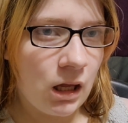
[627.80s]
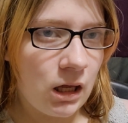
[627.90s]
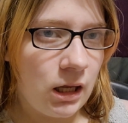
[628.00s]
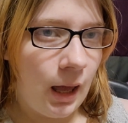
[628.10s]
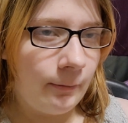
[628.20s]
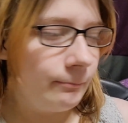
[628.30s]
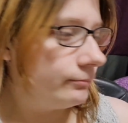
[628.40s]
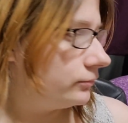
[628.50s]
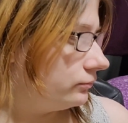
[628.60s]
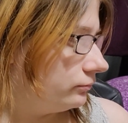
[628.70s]
Yeah.
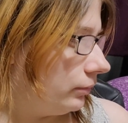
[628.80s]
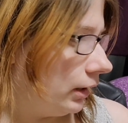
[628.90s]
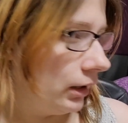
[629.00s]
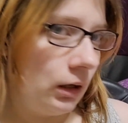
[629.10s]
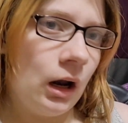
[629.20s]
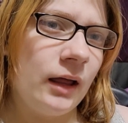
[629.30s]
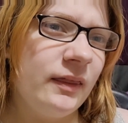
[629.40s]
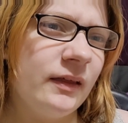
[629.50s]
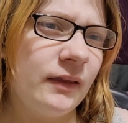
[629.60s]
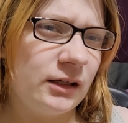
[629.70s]
But I
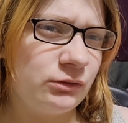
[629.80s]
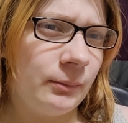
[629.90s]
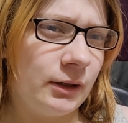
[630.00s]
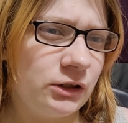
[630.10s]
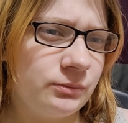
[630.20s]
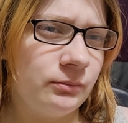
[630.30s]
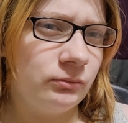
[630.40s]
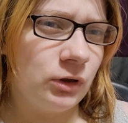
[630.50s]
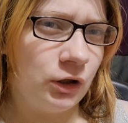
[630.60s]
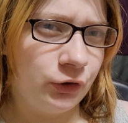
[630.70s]
think that's what I might
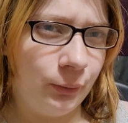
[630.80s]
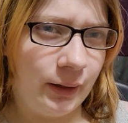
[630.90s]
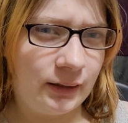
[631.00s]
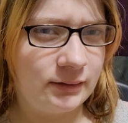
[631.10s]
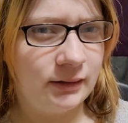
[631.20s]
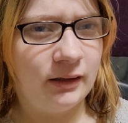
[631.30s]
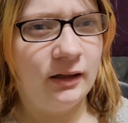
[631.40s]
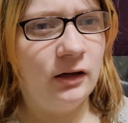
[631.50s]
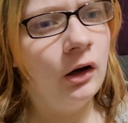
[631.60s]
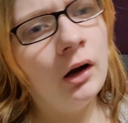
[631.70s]
start doing so
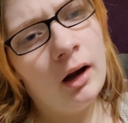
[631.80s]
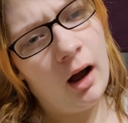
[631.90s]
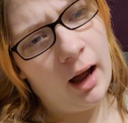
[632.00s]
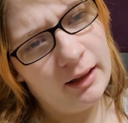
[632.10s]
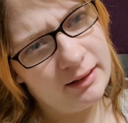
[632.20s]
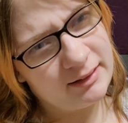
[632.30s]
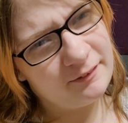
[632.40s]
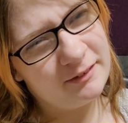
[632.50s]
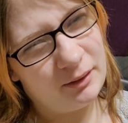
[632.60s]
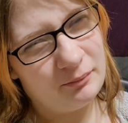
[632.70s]
that I at least have
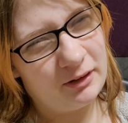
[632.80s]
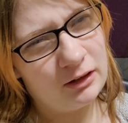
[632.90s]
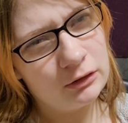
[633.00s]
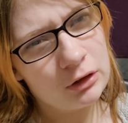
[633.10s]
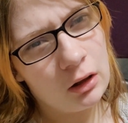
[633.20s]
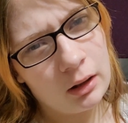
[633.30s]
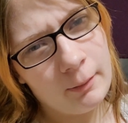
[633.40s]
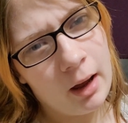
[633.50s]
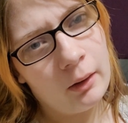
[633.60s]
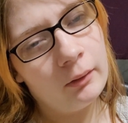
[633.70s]
something to talk
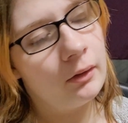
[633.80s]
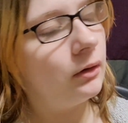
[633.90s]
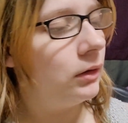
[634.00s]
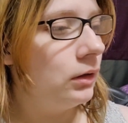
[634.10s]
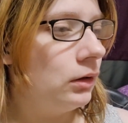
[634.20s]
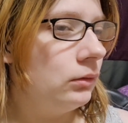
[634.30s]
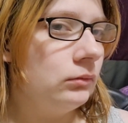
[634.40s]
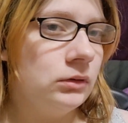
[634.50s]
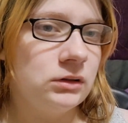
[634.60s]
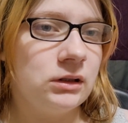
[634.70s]
about, you know,
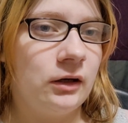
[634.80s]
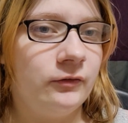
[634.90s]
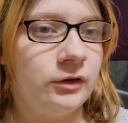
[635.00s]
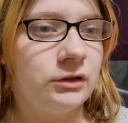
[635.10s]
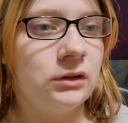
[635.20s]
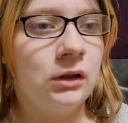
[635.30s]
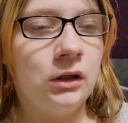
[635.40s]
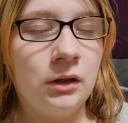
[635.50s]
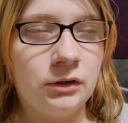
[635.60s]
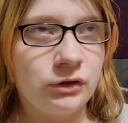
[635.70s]
instead of just
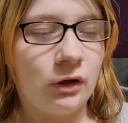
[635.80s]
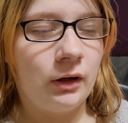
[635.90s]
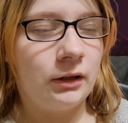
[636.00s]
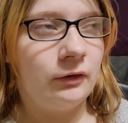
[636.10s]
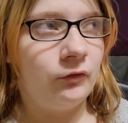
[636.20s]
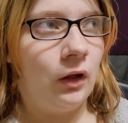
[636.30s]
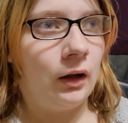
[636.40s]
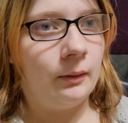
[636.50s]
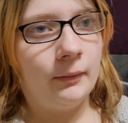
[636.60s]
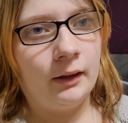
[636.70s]
starting the vlog
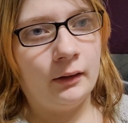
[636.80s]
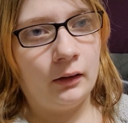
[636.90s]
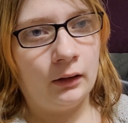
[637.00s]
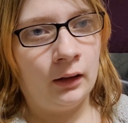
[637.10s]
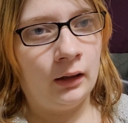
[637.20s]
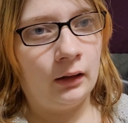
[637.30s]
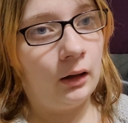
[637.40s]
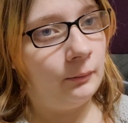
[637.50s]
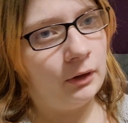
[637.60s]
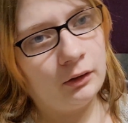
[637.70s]
and being like,
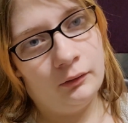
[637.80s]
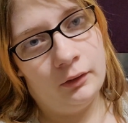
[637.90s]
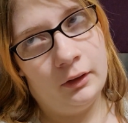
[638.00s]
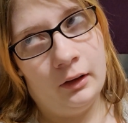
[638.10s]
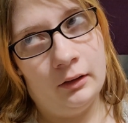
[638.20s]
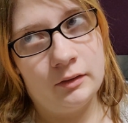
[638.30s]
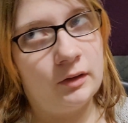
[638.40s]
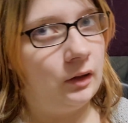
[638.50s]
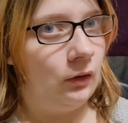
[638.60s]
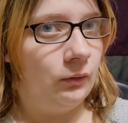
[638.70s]
I'm gonna go do this and
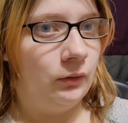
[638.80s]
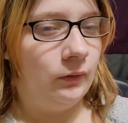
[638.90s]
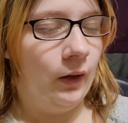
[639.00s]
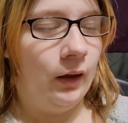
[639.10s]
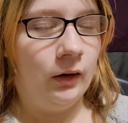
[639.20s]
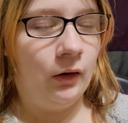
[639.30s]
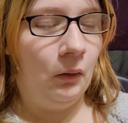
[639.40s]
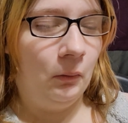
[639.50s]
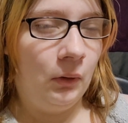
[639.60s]
then go do that, you know.